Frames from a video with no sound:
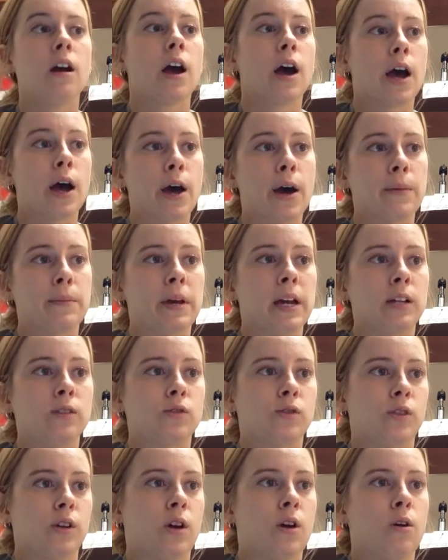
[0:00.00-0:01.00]
And
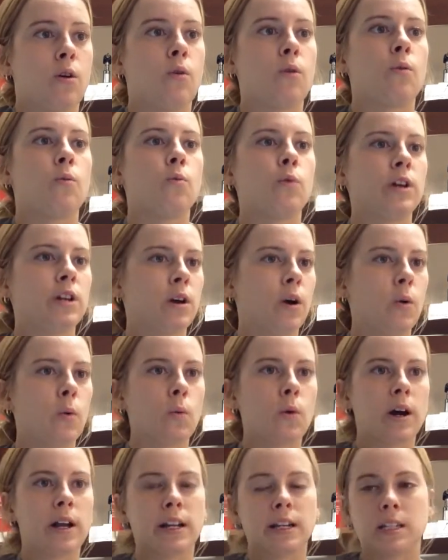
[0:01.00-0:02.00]
so we don't
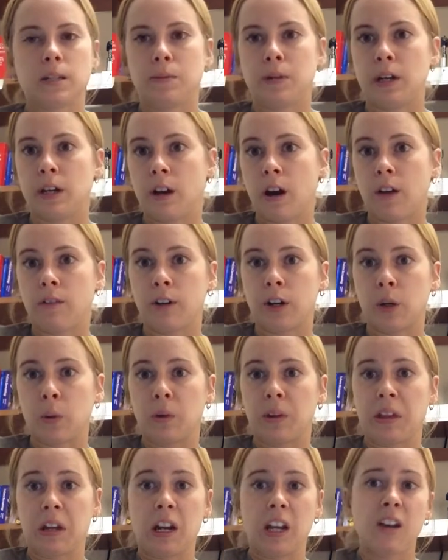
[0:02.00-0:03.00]
want it to be covered
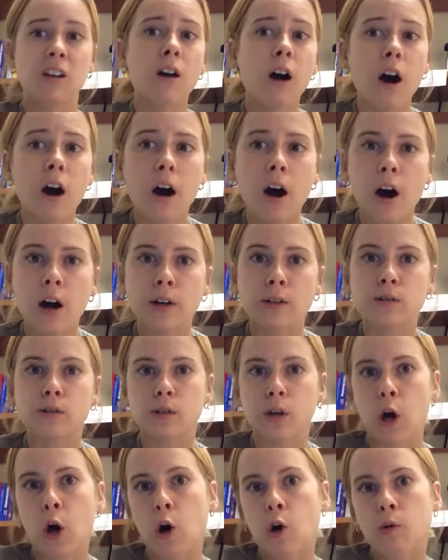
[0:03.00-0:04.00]
with any gauze,
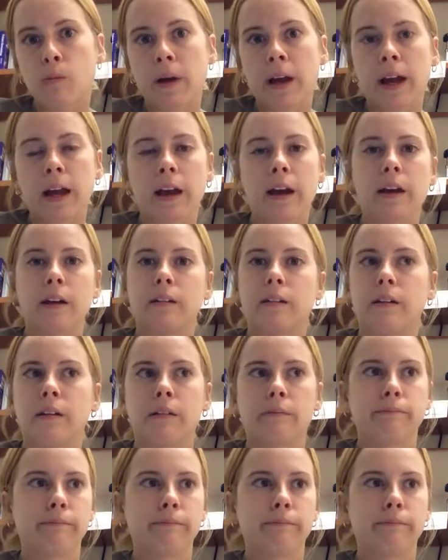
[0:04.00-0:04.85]
co-band,